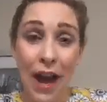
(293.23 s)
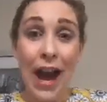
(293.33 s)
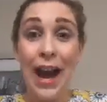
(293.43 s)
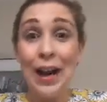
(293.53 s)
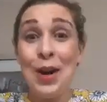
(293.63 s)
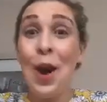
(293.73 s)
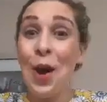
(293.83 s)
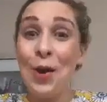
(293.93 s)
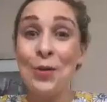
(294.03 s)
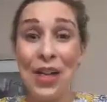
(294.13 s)
I
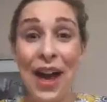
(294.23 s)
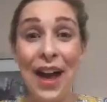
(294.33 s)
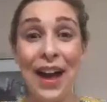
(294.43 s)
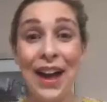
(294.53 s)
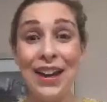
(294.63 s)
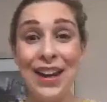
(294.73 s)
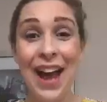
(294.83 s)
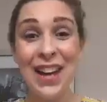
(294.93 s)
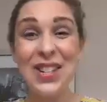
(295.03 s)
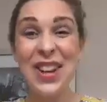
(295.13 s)
know that
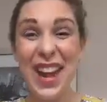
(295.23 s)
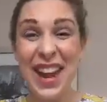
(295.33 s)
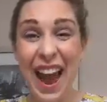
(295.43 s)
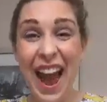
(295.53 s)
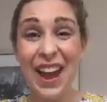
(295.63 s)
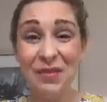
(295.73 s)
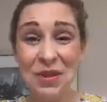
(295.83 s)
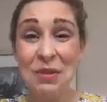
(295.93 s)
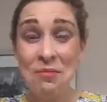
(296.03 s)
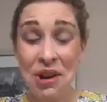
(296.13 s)
actually I'm
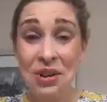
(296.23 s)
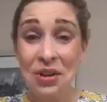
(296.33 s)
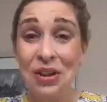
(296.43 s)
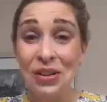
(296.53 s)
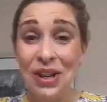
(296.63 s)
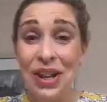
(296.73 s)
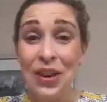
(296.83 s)
doing pretty good.